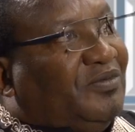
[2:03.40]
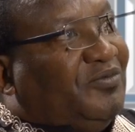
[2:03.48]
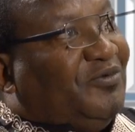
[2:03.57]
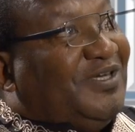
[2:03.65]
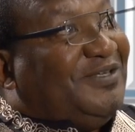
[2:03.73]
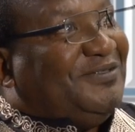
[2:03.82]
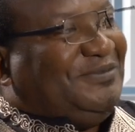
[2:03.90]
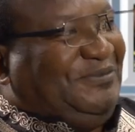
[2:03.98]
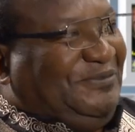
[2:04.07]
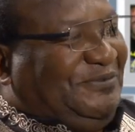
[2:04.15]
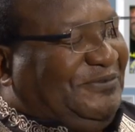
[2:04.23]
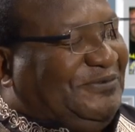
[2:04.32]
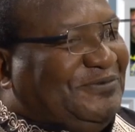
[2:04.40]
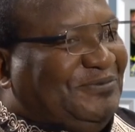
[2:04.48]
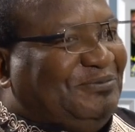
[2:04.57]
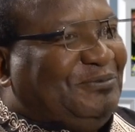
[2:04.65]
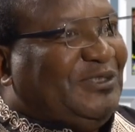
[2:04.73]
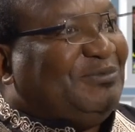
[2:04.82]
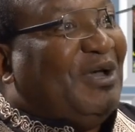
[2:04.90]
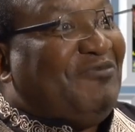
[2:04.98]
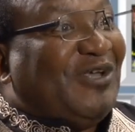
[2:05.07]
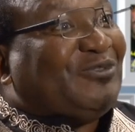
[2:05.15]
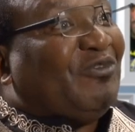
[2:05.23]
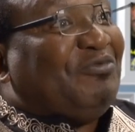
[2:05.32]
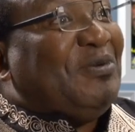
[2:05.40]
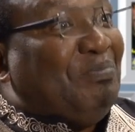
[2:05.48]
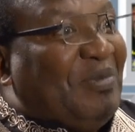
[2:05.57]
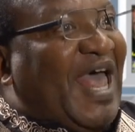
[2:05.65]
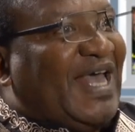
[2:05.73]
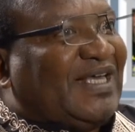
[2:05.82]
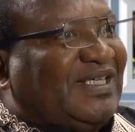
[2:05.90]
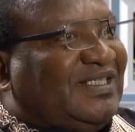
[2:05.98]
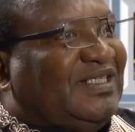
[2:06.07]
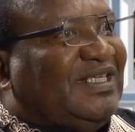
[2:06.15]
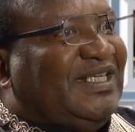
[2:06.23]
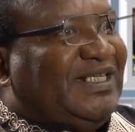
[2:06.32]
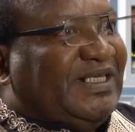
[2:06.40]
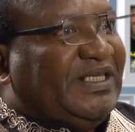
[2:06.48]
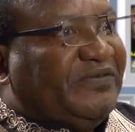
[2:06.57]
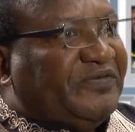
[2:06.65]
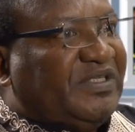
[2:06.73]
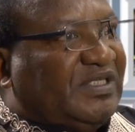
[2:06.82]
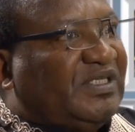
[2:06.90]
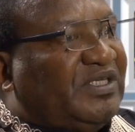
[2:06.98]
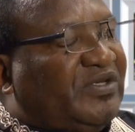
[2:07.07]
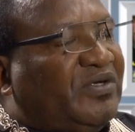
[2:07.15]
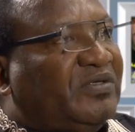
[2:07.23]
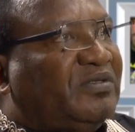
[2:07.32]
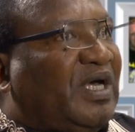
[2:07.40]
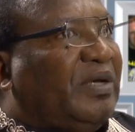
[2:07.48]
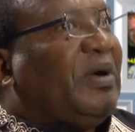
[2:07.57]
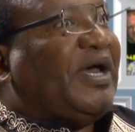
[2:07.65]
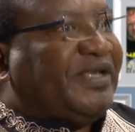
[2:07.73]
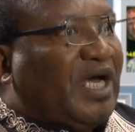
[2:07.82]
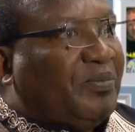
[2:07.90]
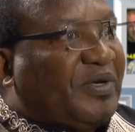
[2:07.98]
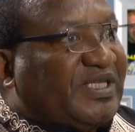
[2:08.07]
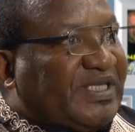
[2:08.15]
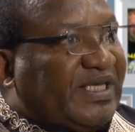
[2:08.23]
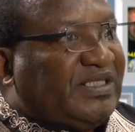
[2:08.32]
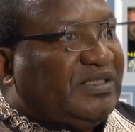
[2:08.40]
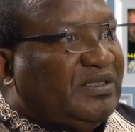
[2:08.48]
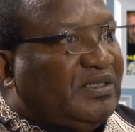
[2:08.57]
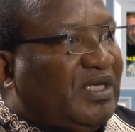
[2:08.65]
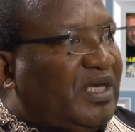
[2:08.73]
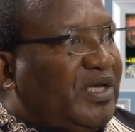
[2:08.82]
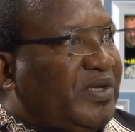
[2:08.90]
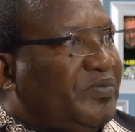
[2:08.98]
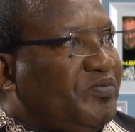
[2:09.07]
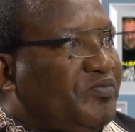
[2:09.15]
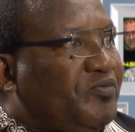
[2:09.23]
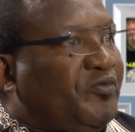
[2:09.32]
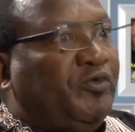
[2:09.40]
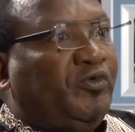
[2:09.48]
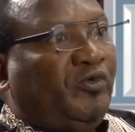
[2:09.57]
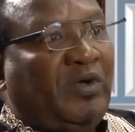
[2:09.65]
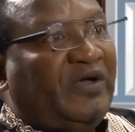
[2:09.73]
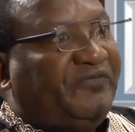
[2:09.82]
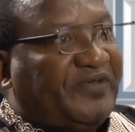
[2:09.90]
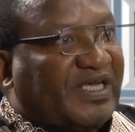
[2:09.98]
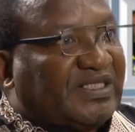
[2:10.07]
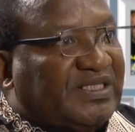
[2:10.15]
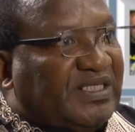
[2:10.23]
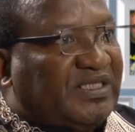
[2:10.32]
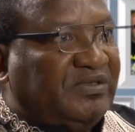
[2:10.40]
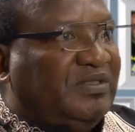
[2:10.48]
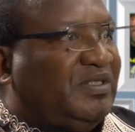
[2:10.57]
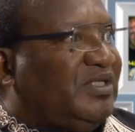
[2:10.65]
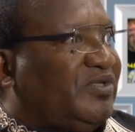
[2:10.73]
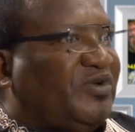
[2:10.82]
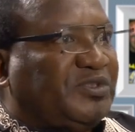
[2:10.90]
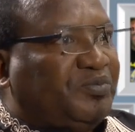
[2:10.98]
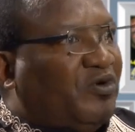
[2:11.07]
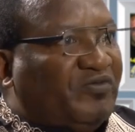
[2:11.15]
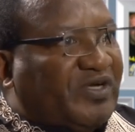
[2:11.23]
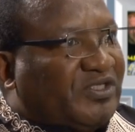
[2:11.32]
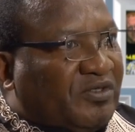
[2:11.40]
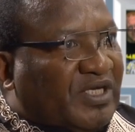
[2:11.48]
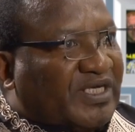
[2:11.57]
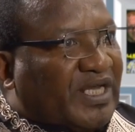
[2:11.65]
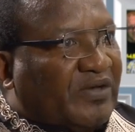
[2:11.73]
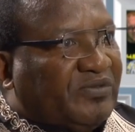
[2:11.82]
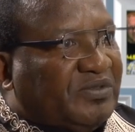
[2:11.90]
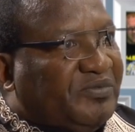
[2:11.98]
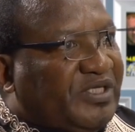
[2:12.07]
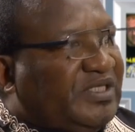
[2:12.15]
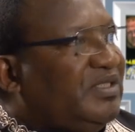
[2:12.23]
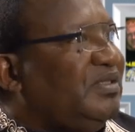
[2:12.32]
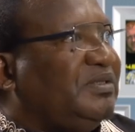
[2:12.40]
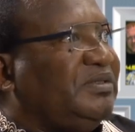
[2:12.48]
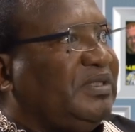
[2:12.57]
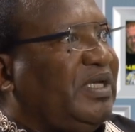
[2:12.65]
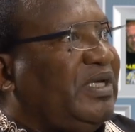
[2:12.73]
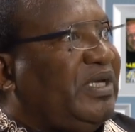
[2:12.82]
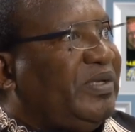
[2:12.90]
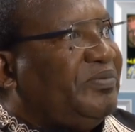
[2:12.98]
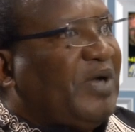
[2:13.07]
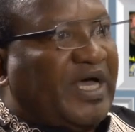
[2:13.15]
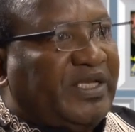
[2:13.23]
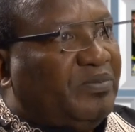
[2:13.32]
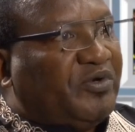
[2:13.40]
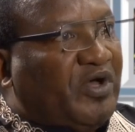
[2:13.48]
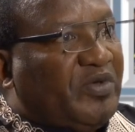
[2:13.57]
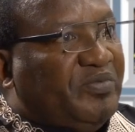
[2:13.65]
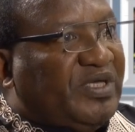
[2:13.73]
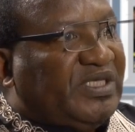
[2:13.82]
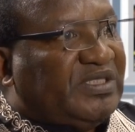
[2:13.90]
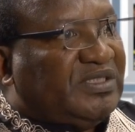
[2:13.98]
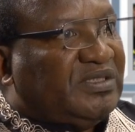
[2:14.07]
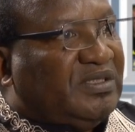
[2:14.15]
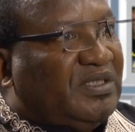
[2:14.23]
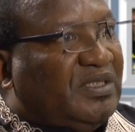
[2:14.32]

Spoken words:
Well, by virtue of being black, living, under apartheid, you were affected. There was poverty all around me, unemployment,